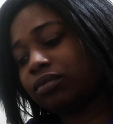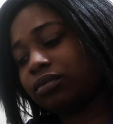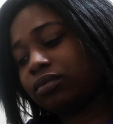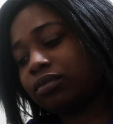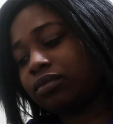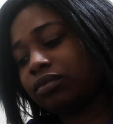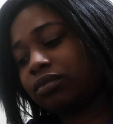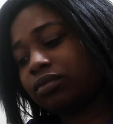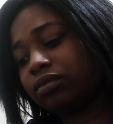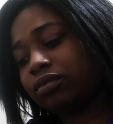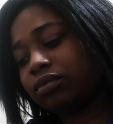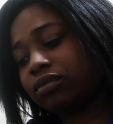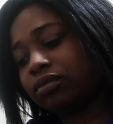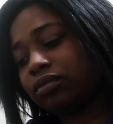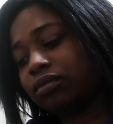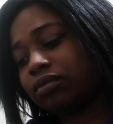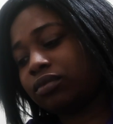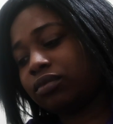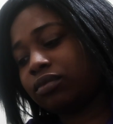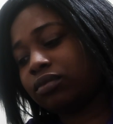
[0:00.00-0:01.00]

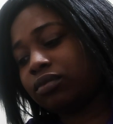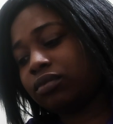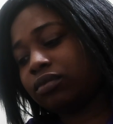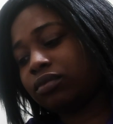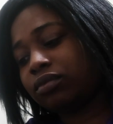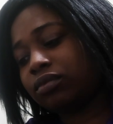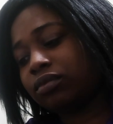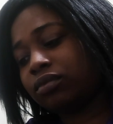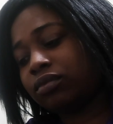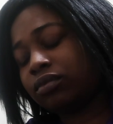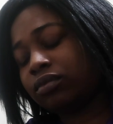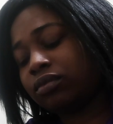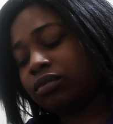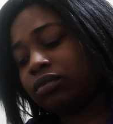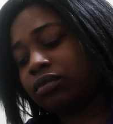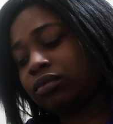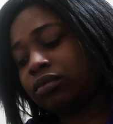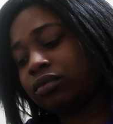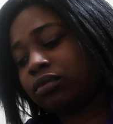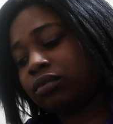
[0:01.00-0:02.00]

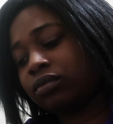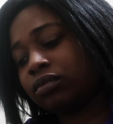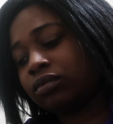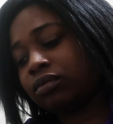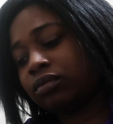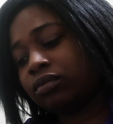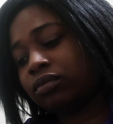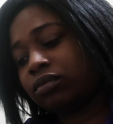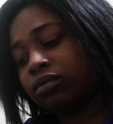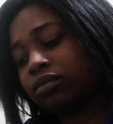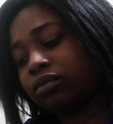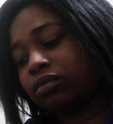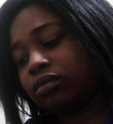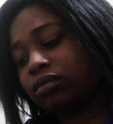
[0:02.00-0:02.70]
Nobody speaks.